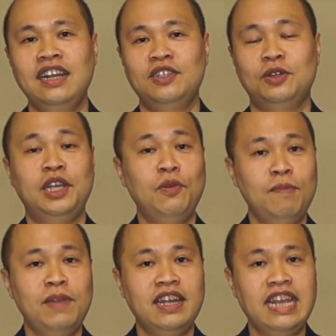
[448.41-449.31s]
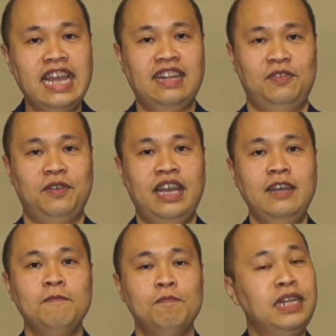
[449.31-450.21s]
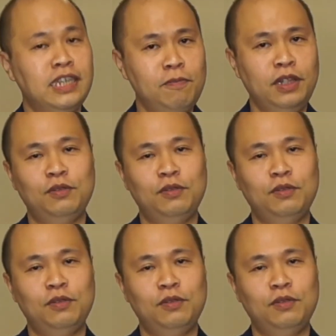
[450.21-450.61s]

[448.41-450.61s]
So till we meet again, okay? Please help me